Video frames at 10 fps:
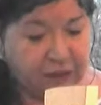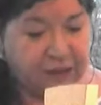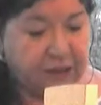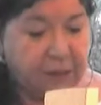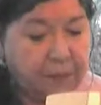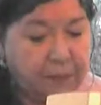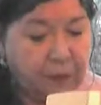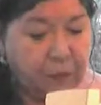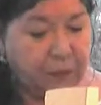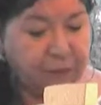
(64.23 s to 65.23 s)

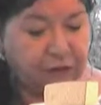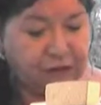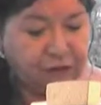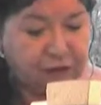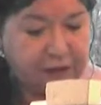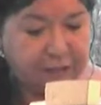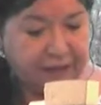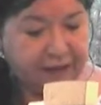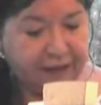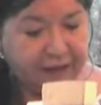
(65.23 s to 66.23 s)
stumble when musicians
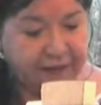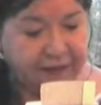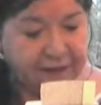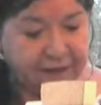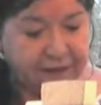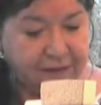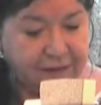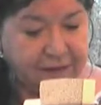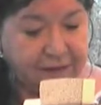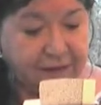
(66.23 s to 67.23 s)
play,
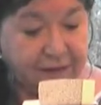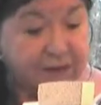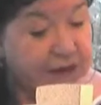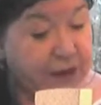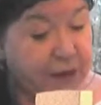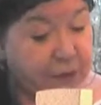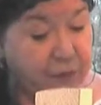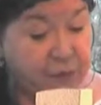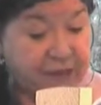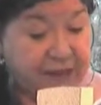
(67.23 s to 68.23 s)
time
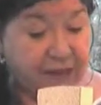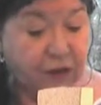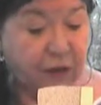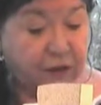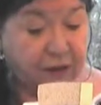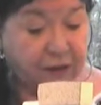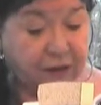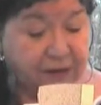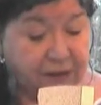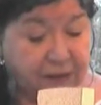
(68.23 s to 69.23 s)
will say nothing,
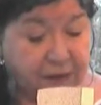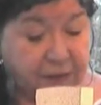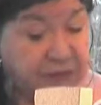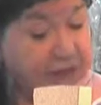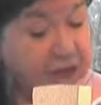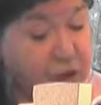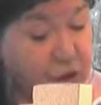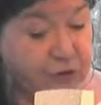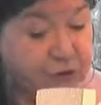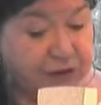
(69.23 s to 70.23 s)
but I
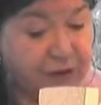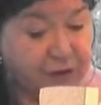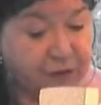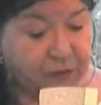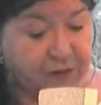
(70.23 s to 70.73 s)
told you so.